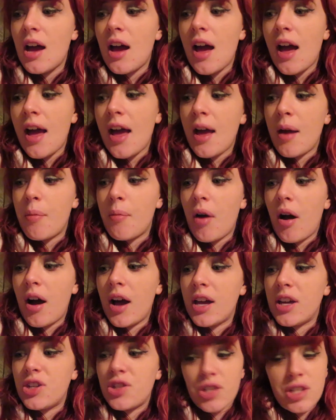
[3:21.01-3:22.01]

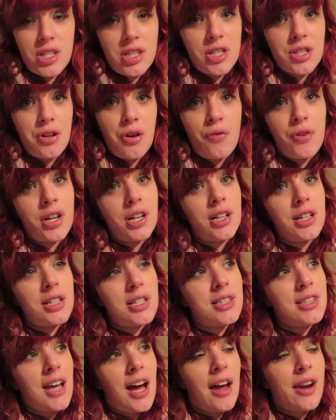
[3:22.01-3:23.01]
I just
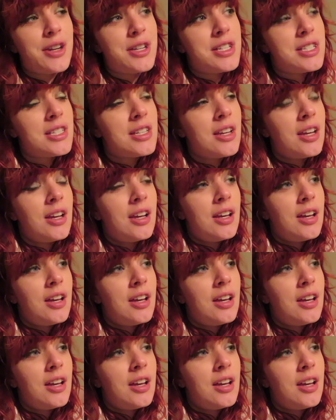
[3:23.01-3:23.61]
discovered that